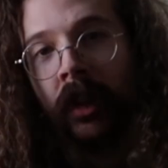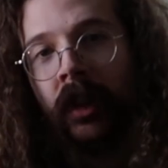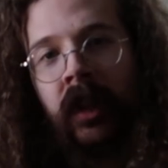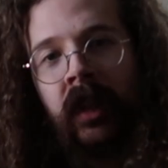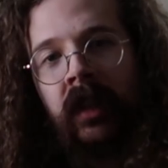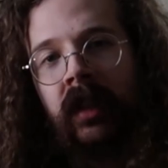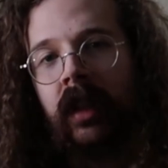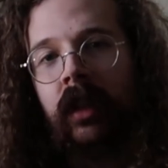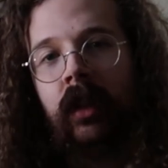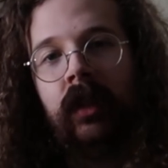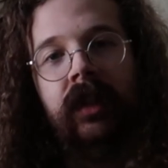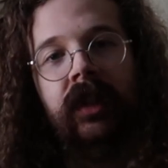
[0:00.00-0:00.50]

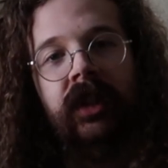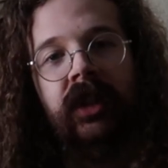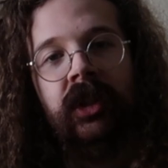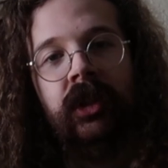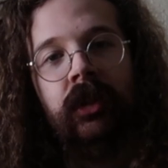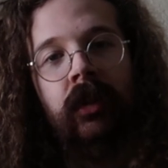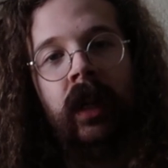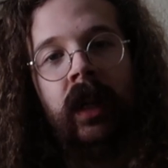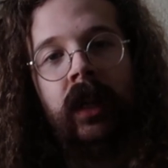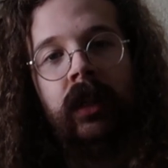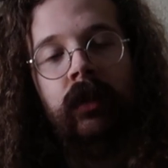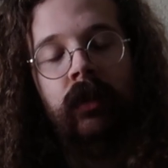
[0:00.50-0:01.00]
things that could
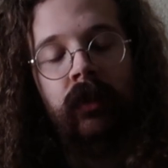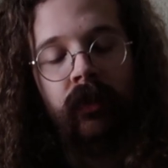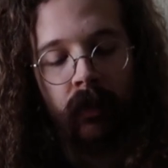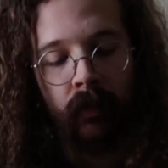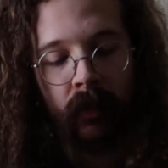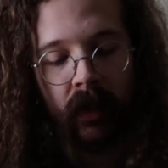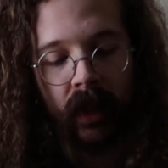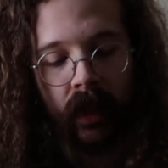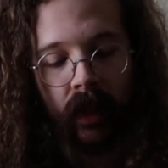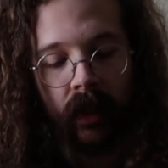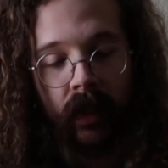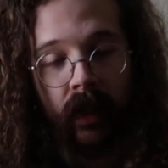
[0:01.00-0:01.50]
distract you
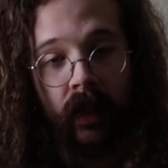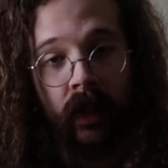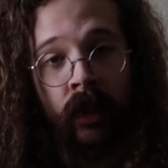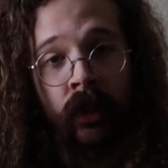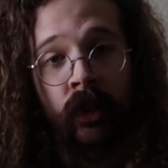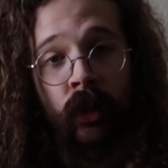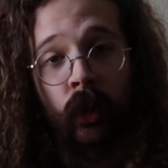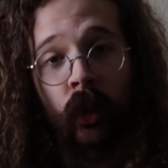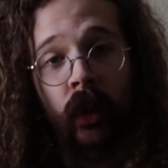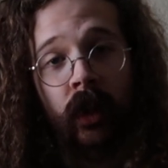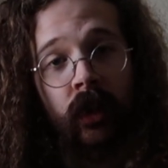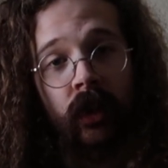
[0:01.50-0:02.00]
from
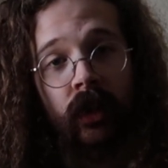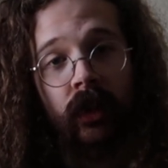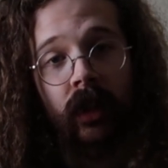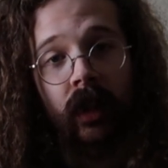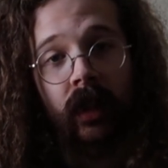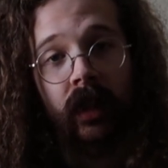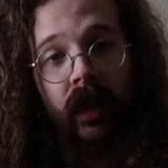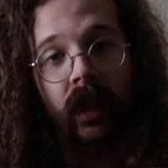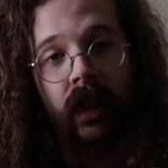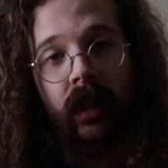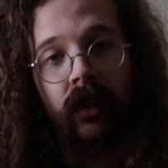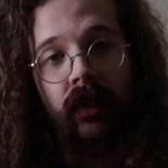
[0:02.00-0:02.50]
enjoying your
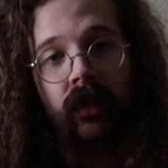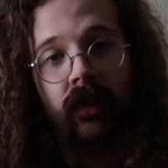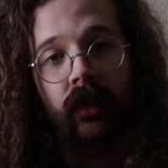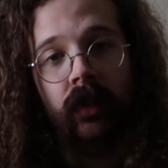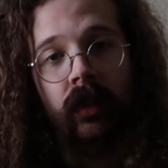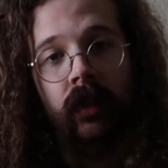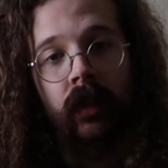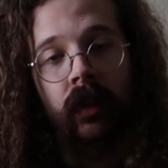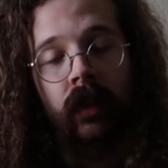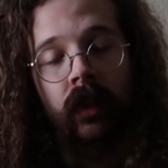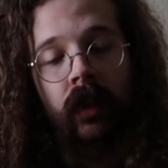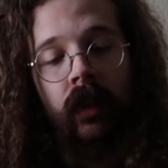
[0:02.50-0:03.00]

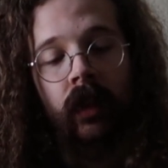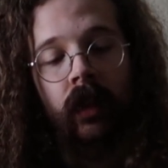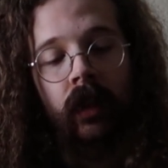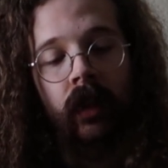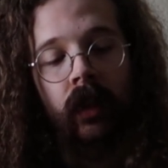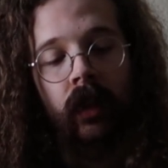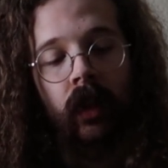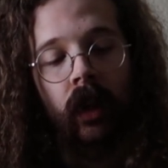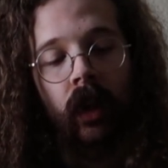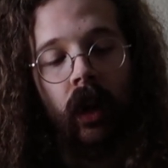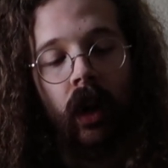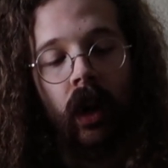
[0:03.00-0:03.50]
sardines
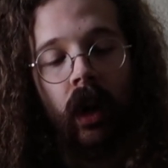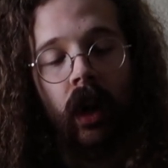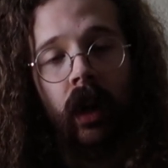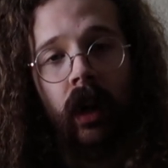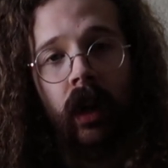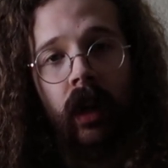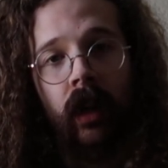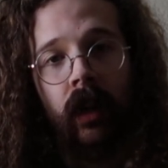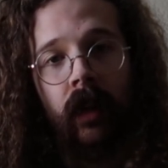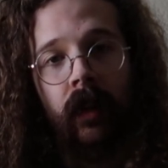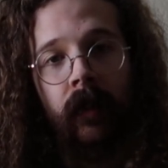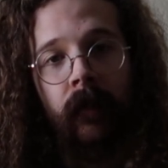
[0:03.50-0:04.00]

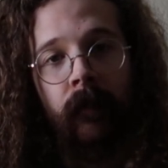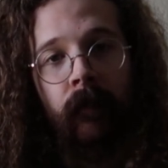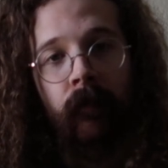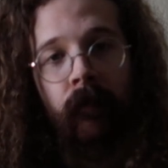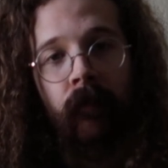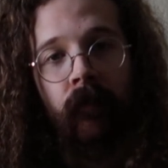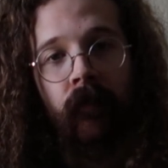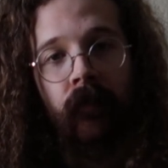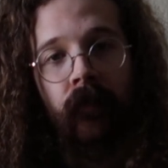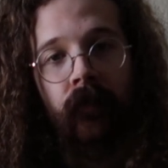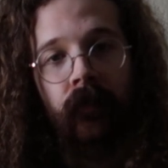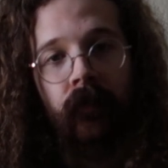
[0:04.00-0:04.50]
are
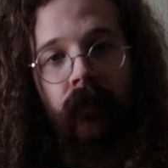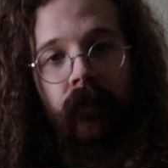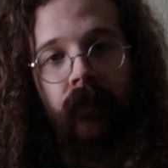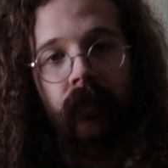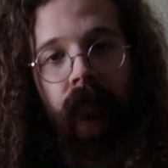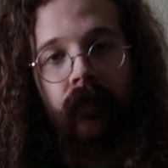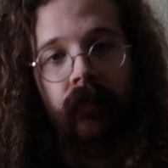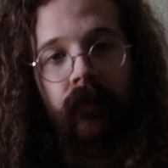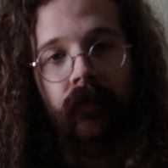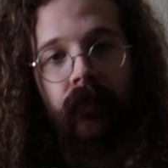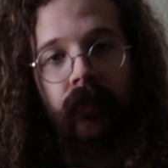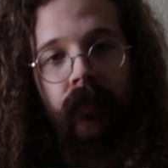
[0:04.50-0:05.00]

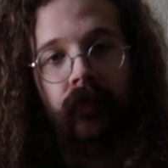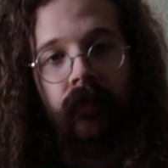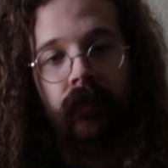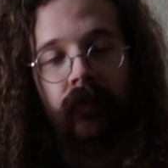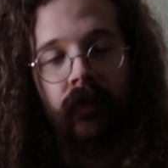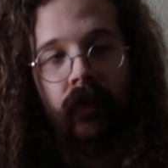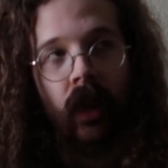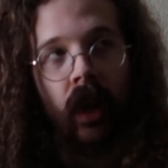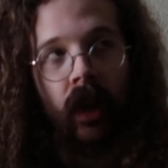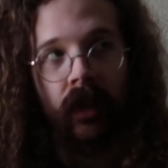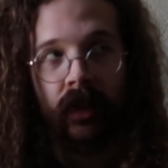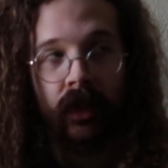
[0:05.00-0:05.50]

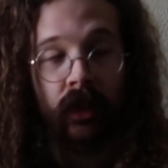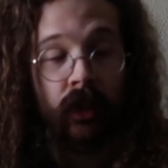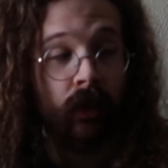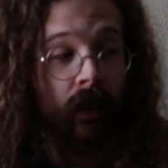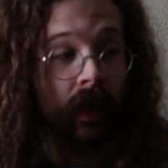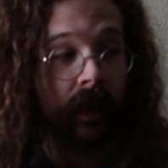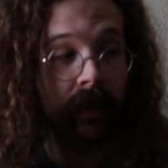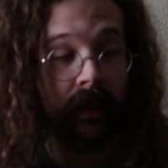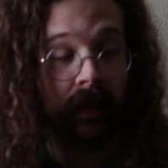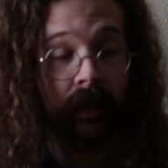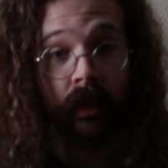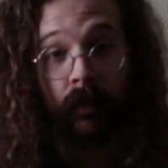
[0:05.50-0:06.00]
not
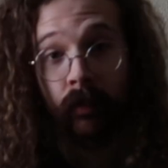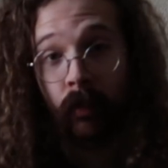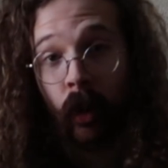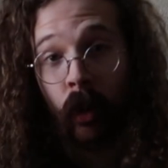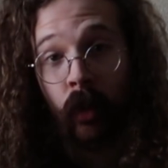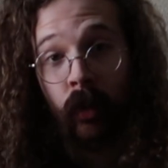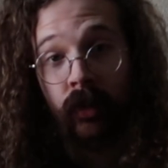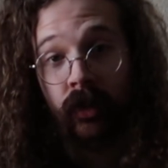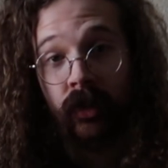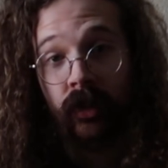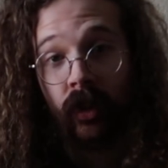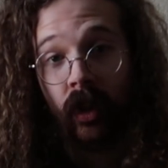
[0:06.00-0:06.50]
distracting. The
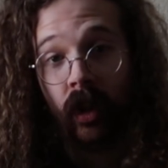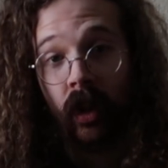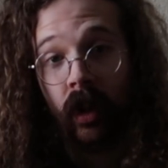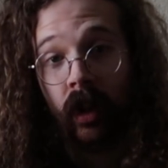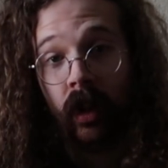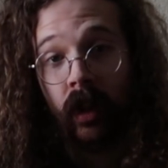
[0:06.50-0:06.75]
bones